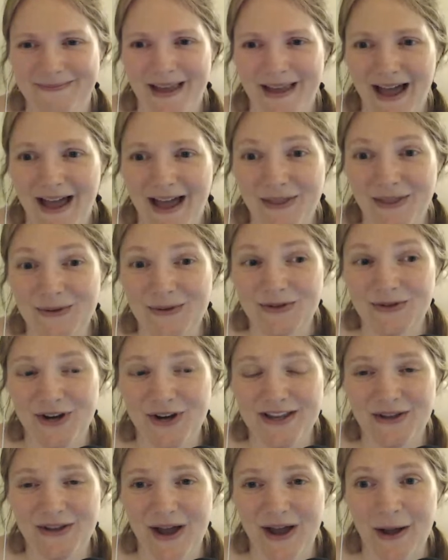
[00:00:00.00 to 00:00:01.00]
I thought it was
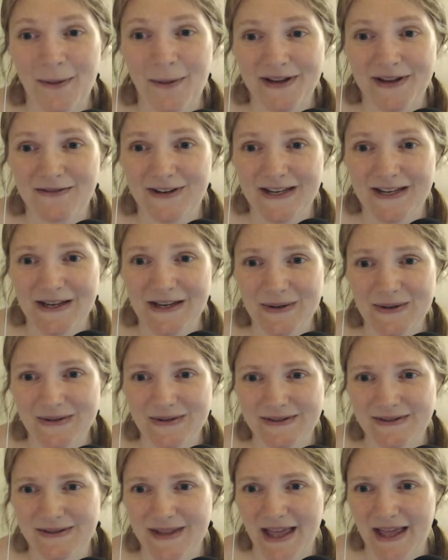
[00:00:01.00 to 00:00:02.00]
great though how many
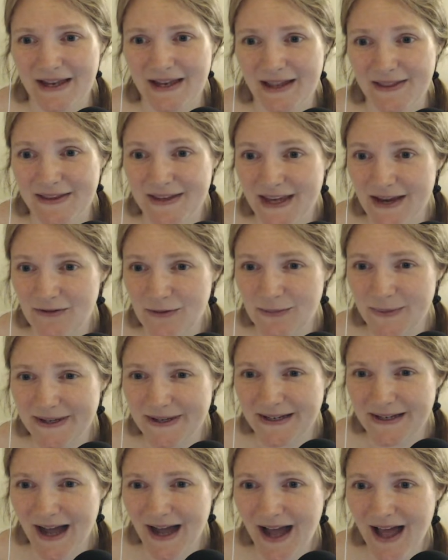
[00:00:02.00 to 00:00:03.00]
videos that I think
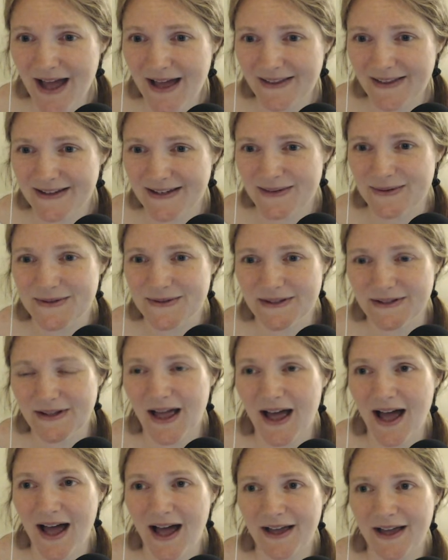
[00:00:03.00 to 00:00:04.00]
everybody got. Like, it was a
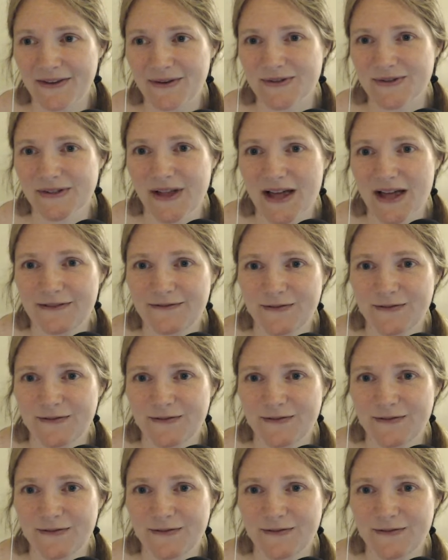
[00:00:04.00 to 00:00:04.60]
lot. There was a lot of